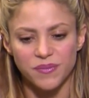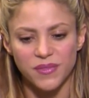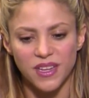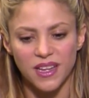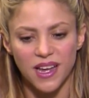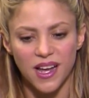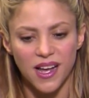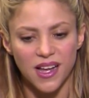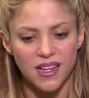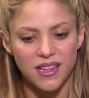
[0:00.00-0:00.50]
it
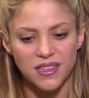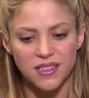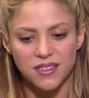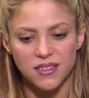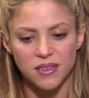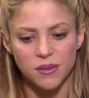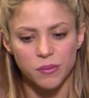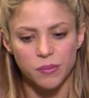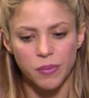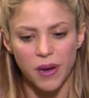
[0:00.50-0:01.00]
has
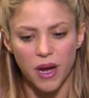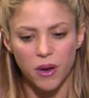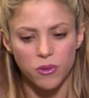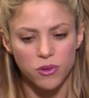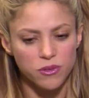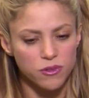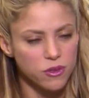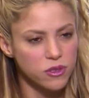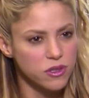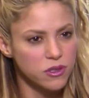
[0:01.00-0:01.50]

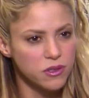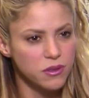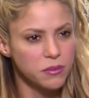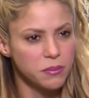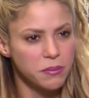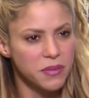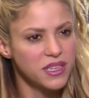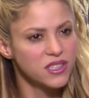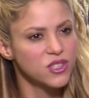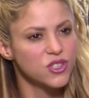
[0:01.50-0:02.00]
powerful
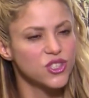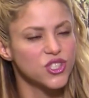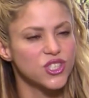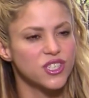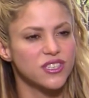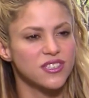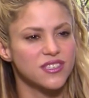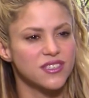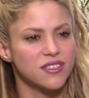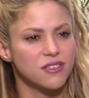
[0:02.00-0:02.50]

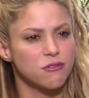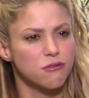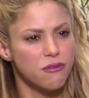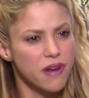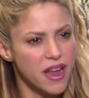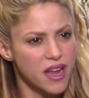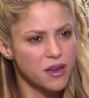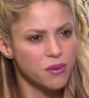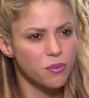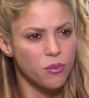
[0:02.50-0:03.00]
messages and
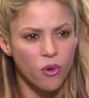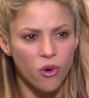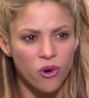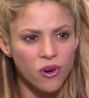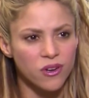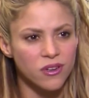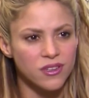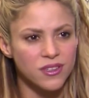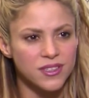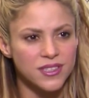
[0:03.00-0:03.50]
great
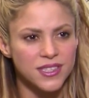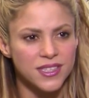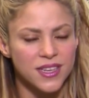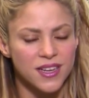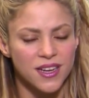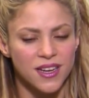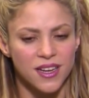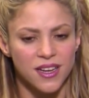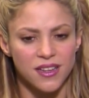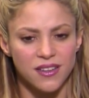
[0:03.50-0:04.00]
morals
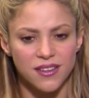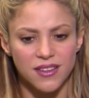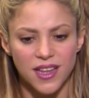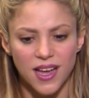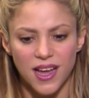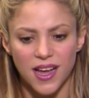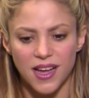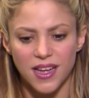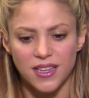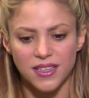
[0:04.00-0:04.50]

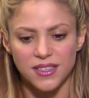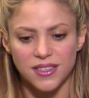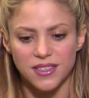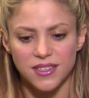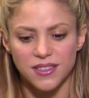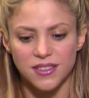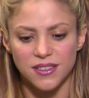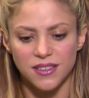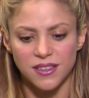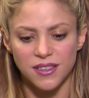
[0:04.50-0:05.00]
that
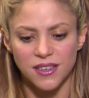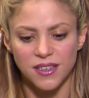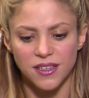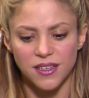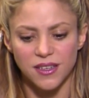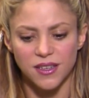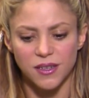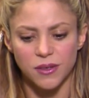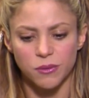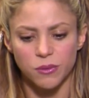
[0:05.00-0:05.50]

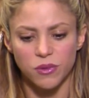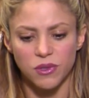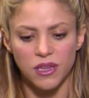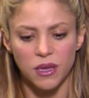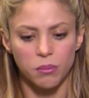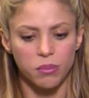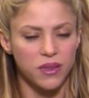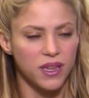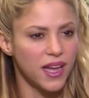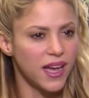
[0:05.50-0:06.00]
will
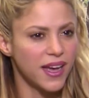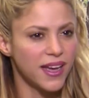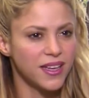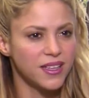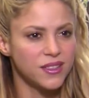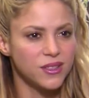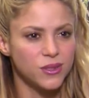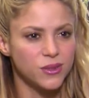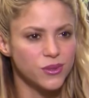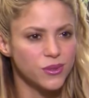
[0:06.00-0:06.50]

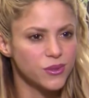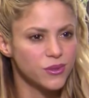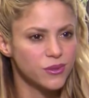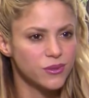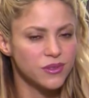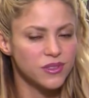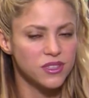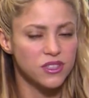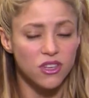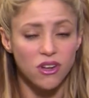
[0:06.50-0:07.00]
apply to
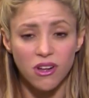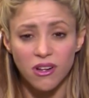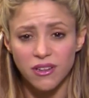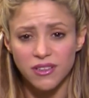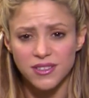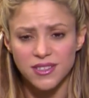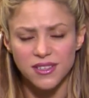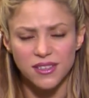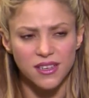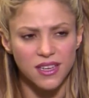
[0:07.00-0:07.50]

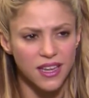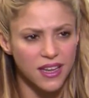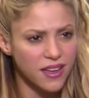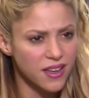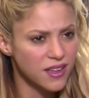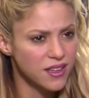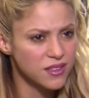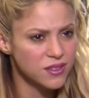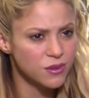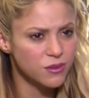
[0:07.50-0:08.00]
adults and
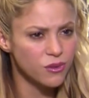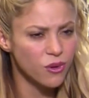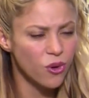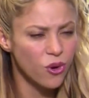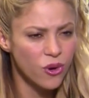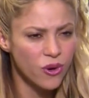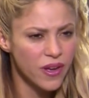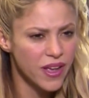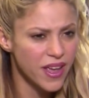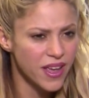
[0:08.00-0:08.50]
kids of
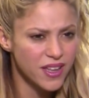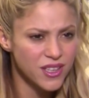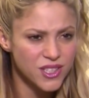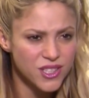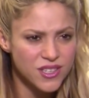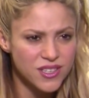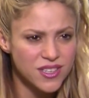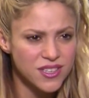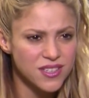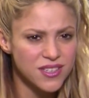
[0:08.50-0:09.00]
all
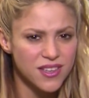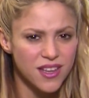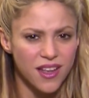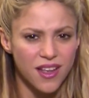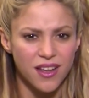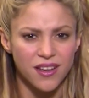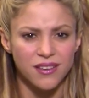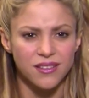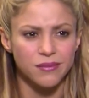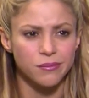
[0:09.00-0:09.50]
ages
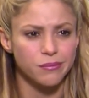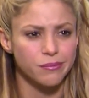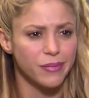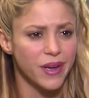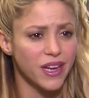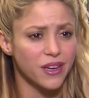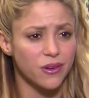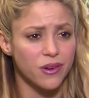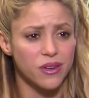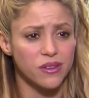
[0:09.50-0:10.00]
and
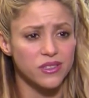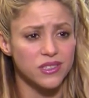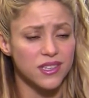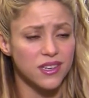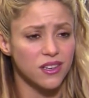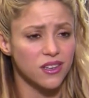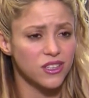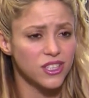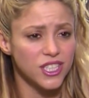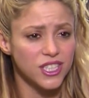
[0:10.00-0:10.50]
backgrounds
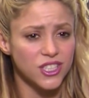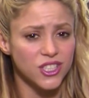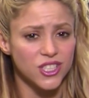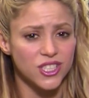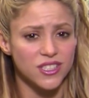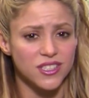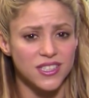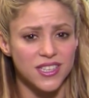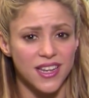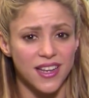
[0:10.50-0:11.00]
and
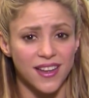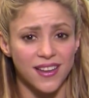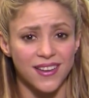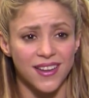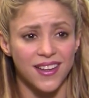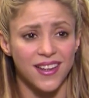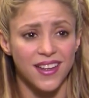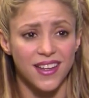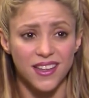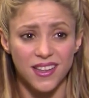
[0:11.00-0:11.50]
conditions. And
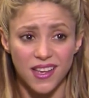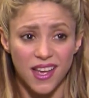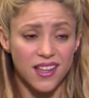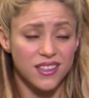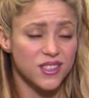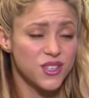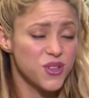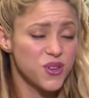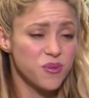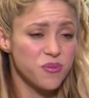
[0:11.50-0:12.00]
it
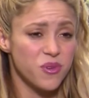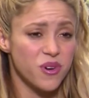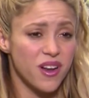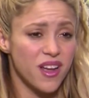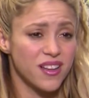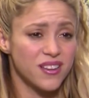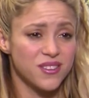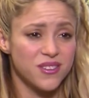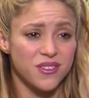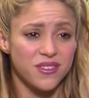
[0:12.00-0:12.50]
has humor,
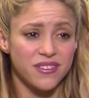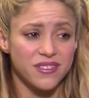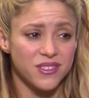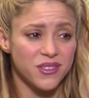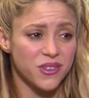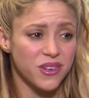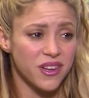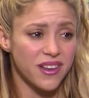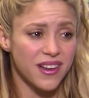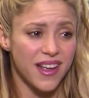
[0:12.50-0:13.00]
and you're
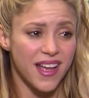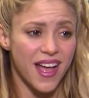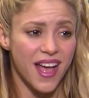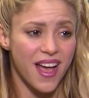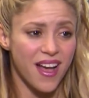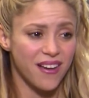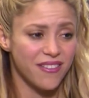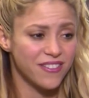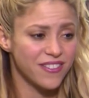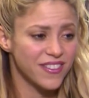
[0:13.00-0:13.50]
gonna
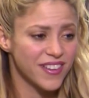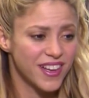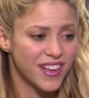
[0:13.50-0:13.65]
have